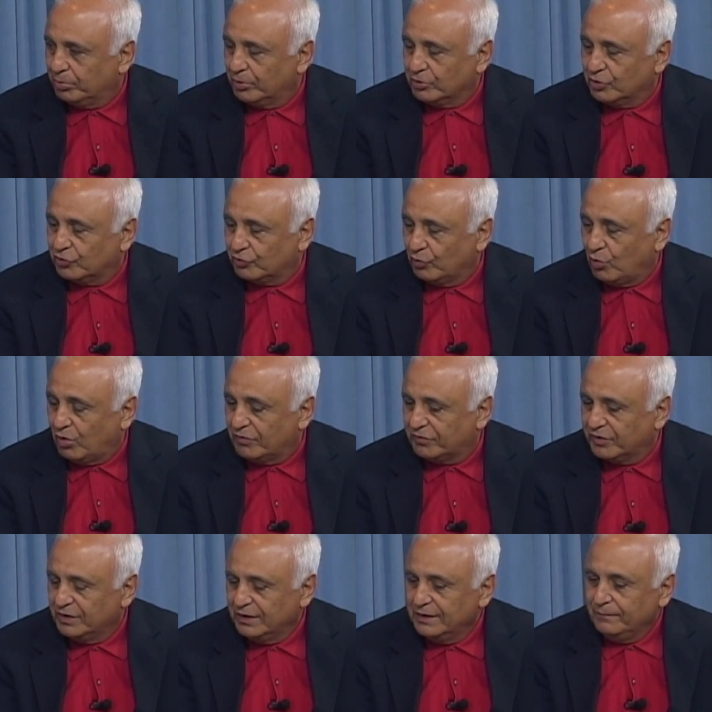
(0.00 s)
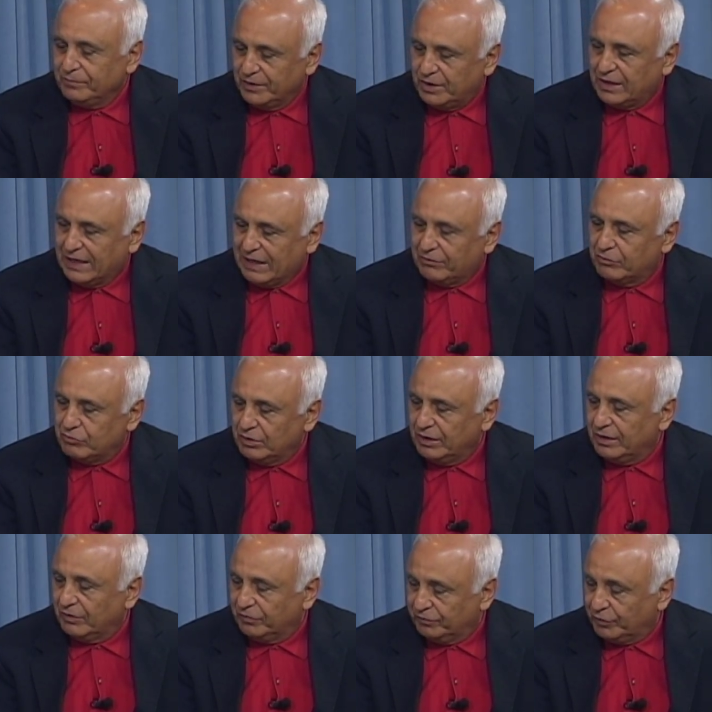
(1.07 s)
you pull this off, you got to have
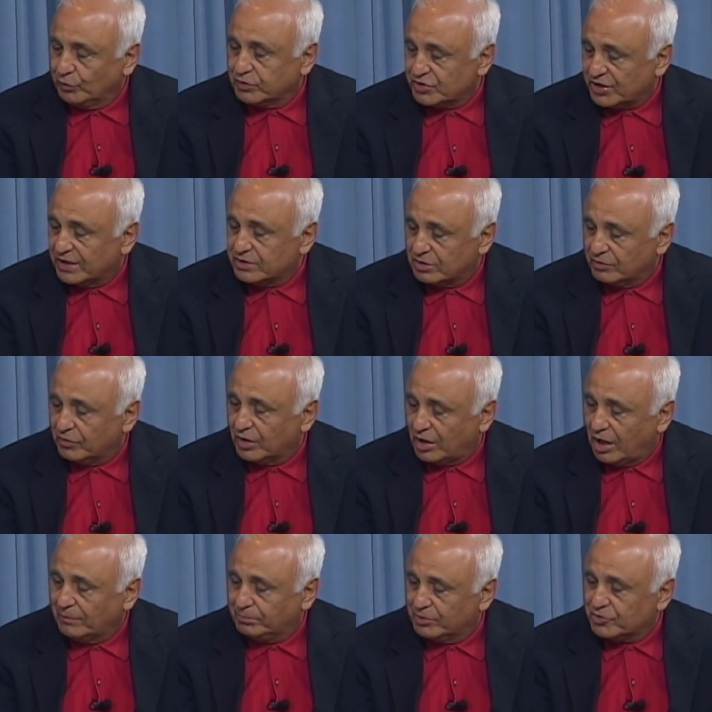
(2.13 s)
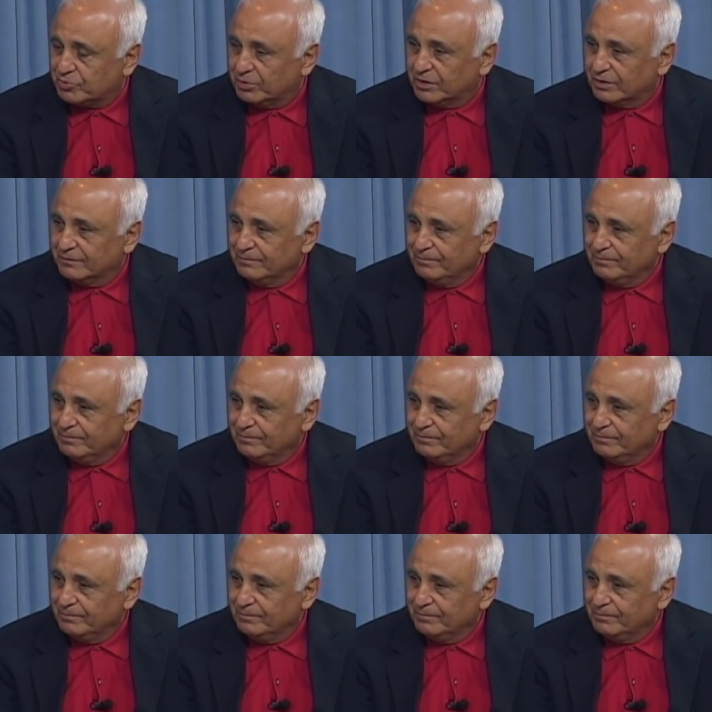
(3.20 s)
a full sense of accomplishment.